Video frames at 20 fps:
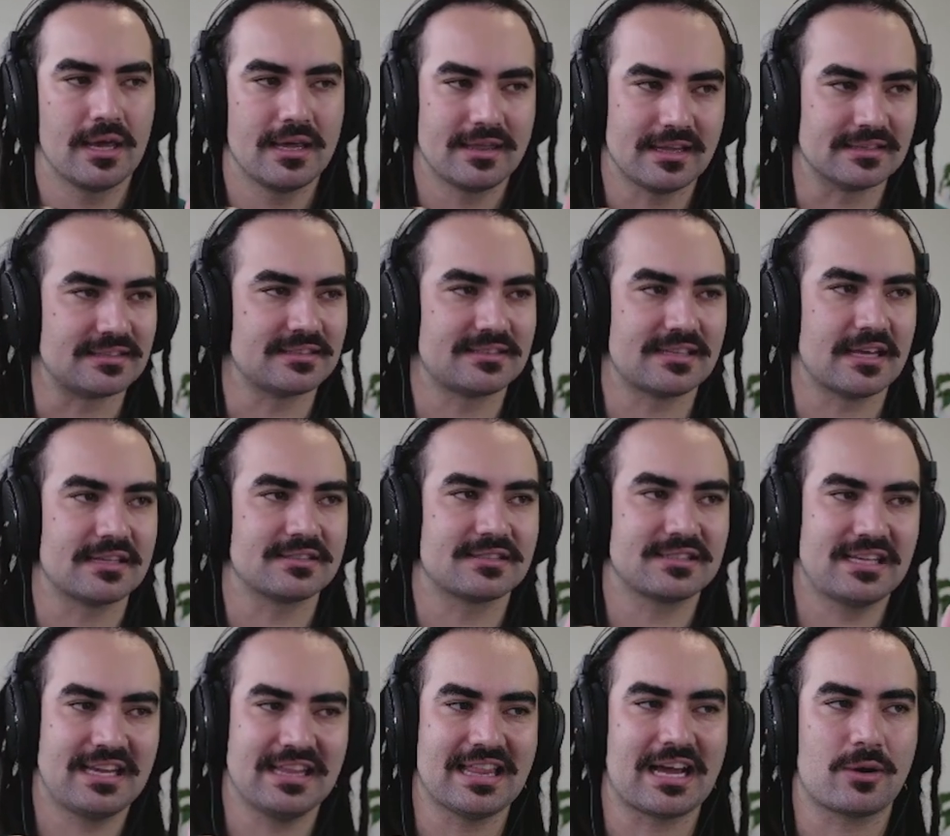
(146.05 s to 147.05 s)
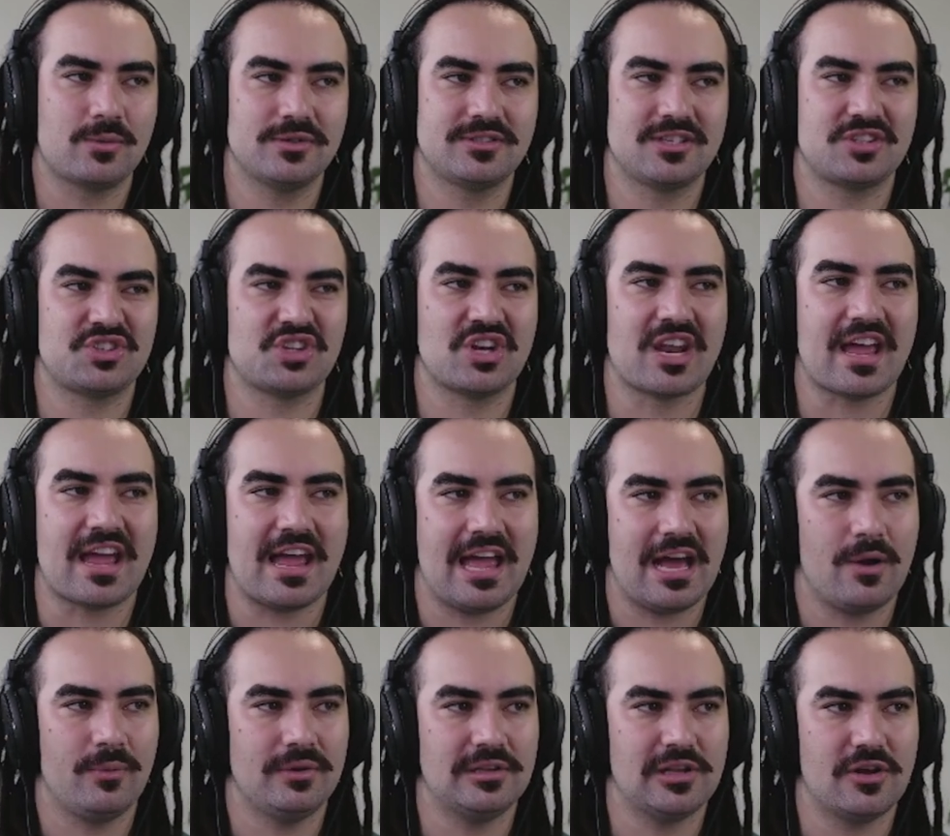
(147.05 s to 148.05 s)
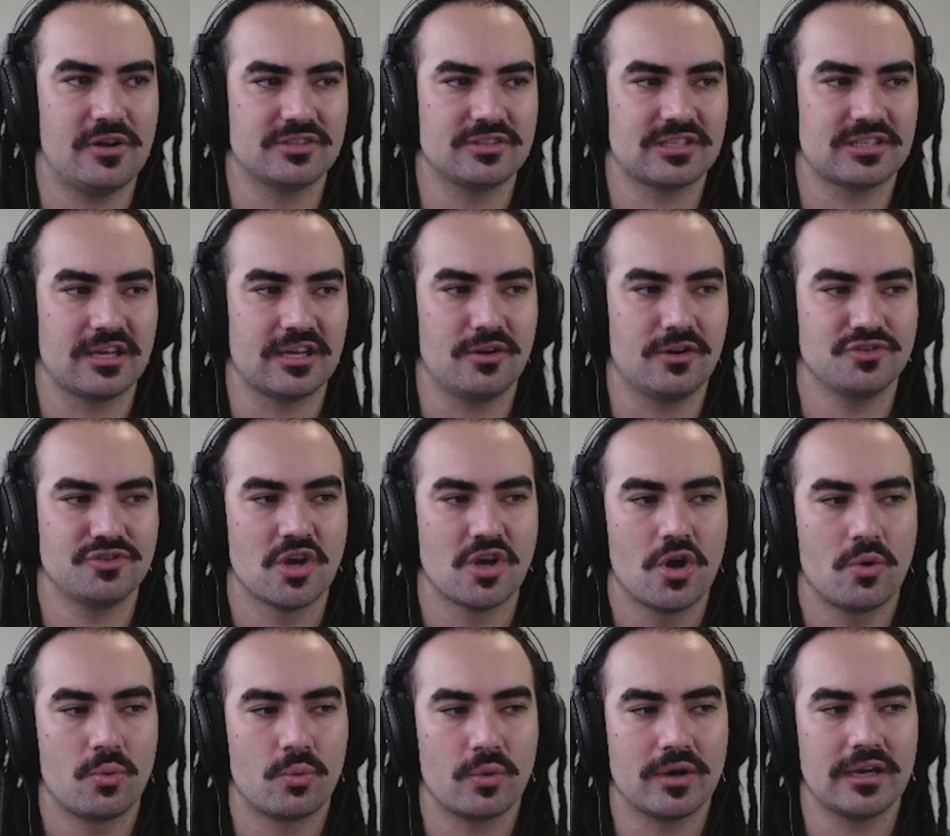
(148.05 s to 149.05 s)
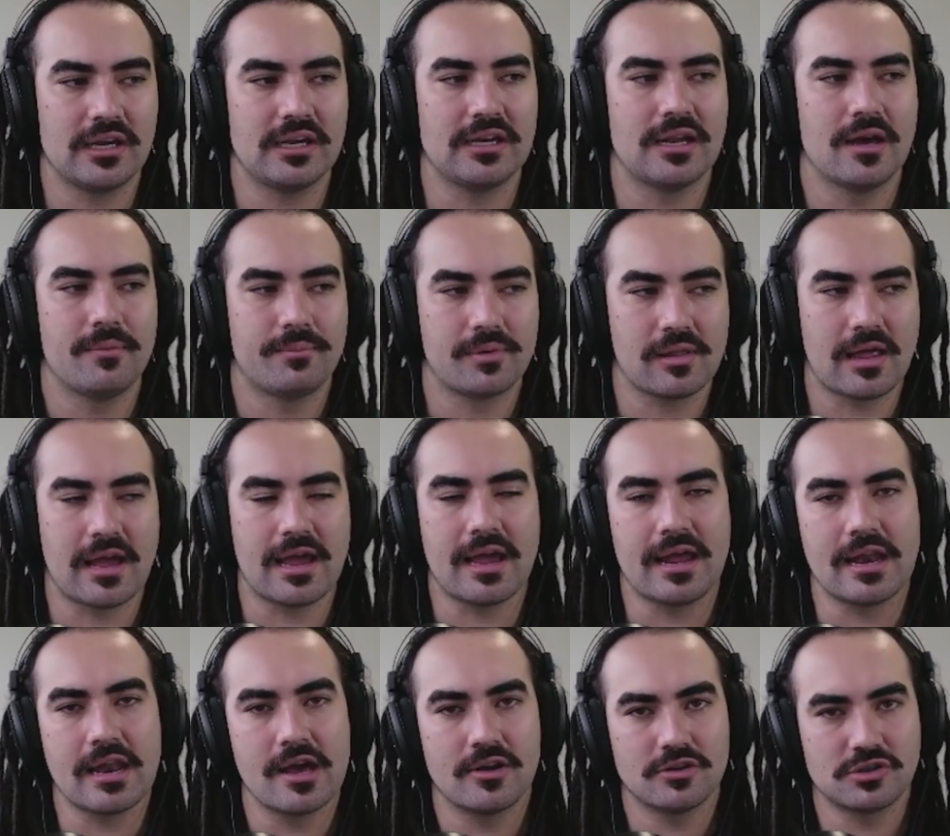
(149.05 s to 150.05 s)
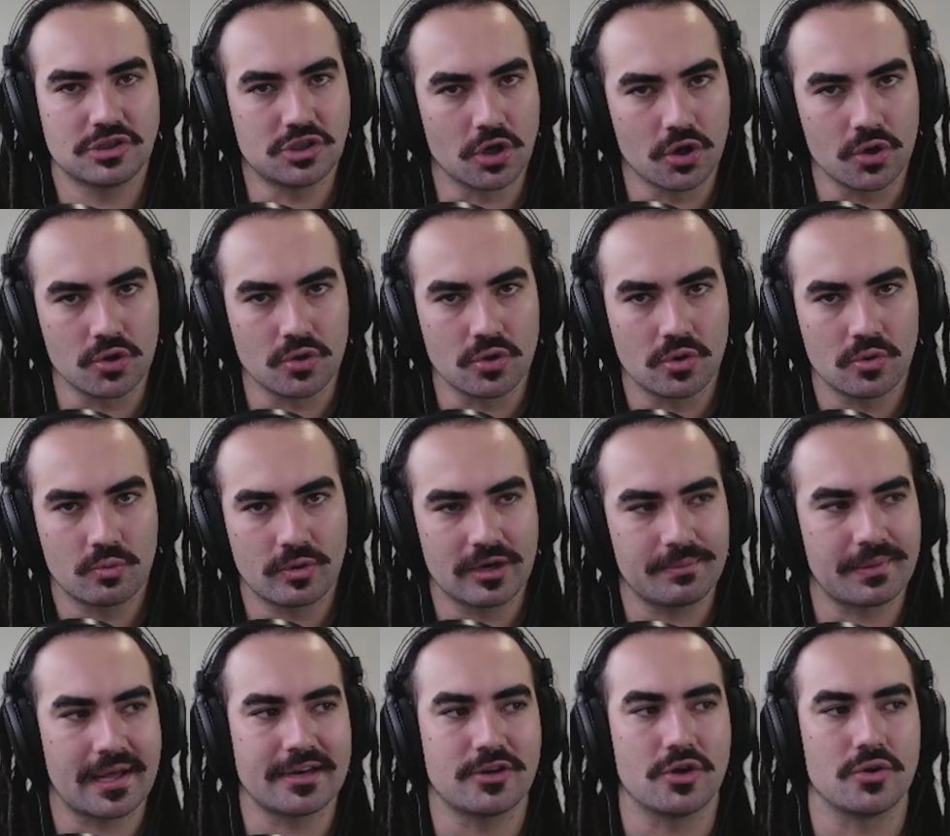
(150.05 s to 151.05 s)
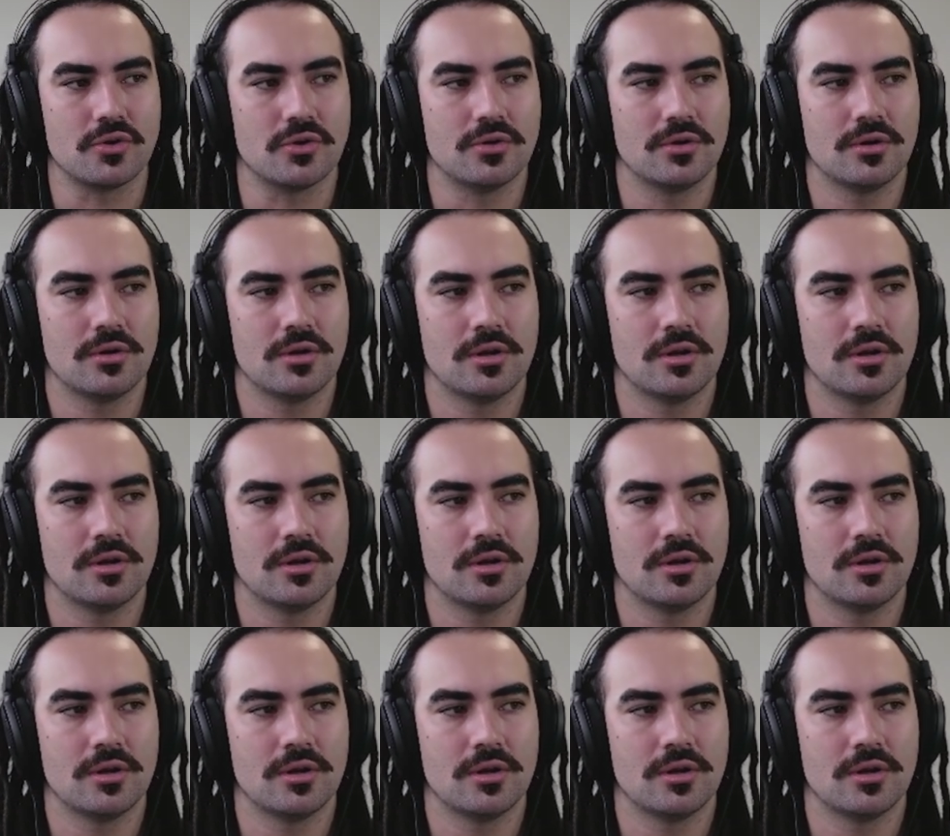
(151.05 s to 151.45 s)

This is it, skill acquisition, how we learn skills, read, plan, do. Read, plan, do.